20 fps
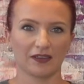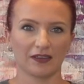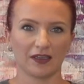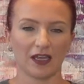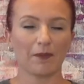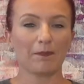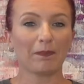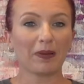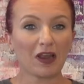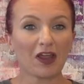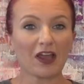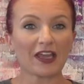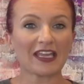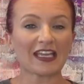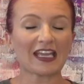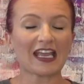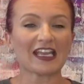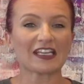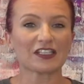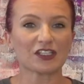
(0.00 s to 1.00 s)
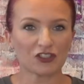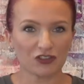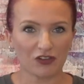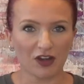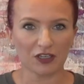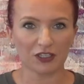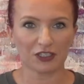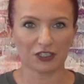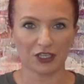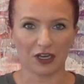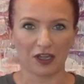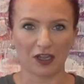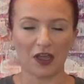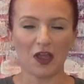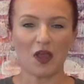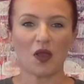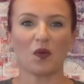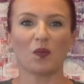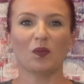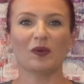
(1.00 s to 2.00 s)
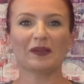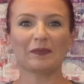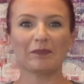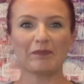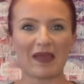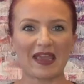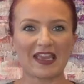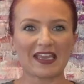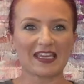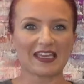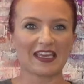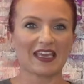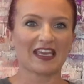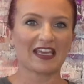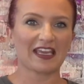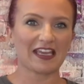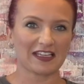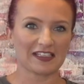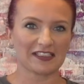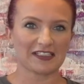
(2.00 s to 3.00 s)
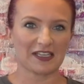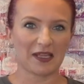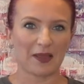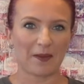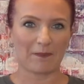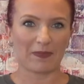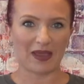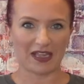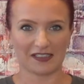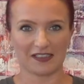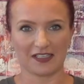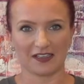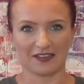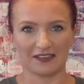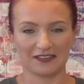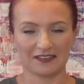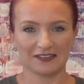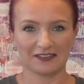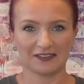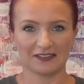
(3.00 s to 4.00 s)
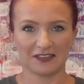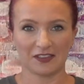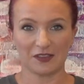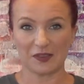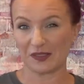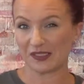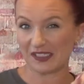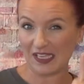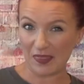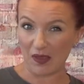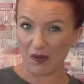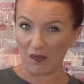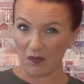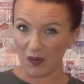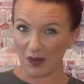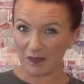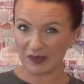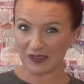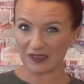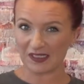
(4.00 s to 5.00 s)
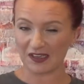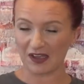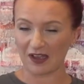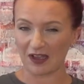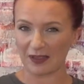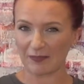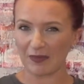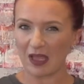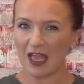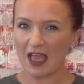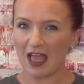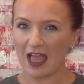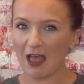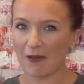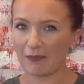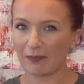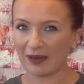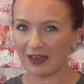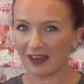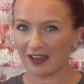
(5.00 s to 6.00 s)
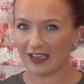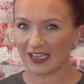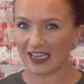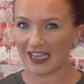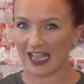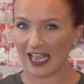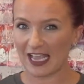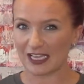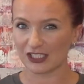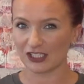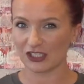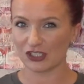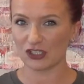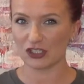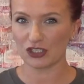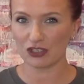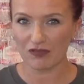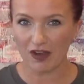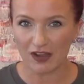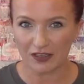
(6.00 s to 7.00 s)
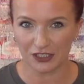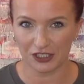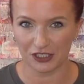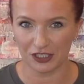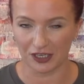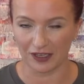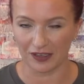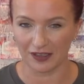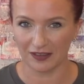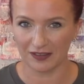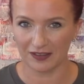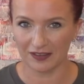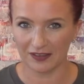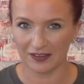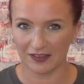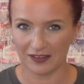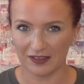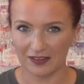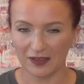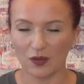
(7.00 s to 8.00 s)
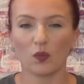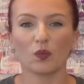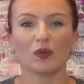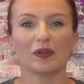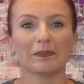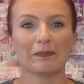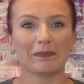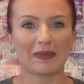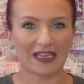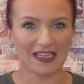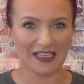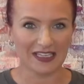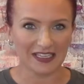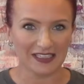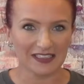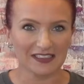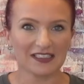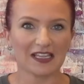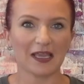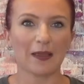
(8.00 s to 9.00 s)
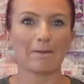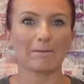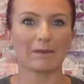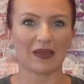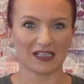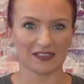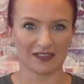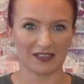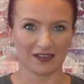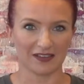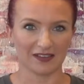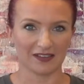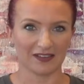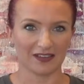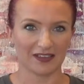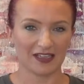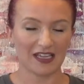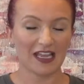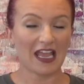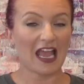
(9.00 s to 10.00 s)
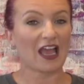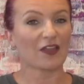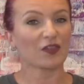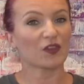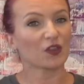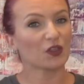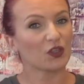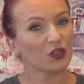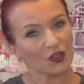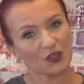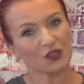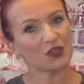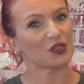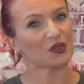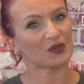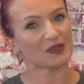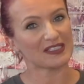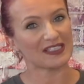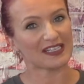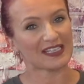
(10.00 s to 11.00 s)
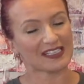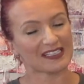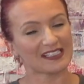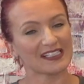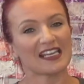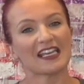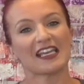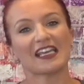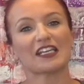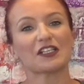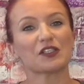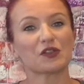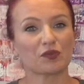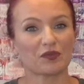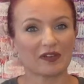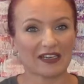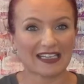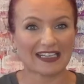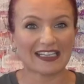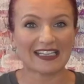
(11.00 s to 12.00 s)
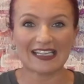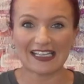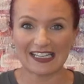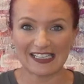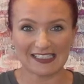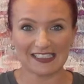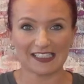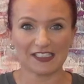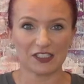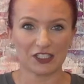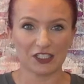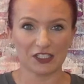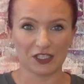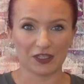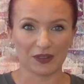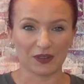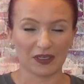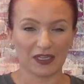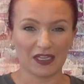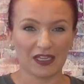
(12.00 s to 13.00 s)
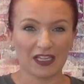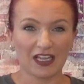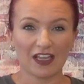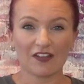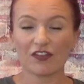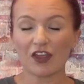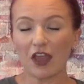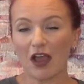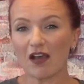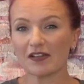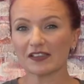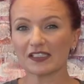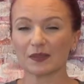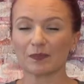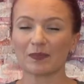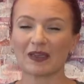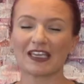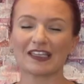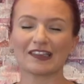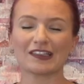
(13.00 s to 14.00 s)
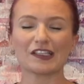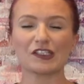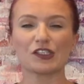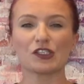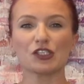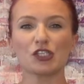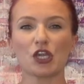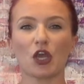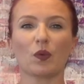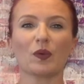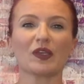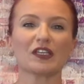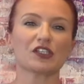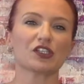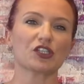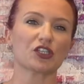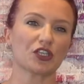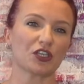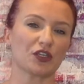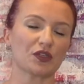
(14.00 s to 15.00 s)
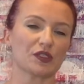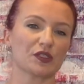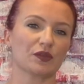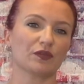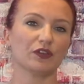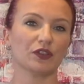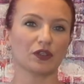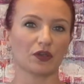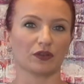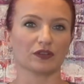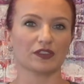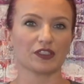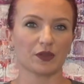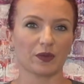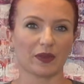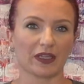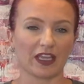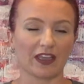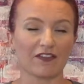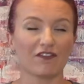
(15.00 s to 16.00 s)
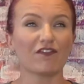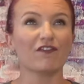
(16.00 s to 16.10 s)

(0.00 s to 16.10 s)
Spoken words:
Applying a structure will make it better. So I'll say that one more time. Applying a structure will make it better. And the good news is it's really easy to do. If you ask me, there's no excuse for not doing it.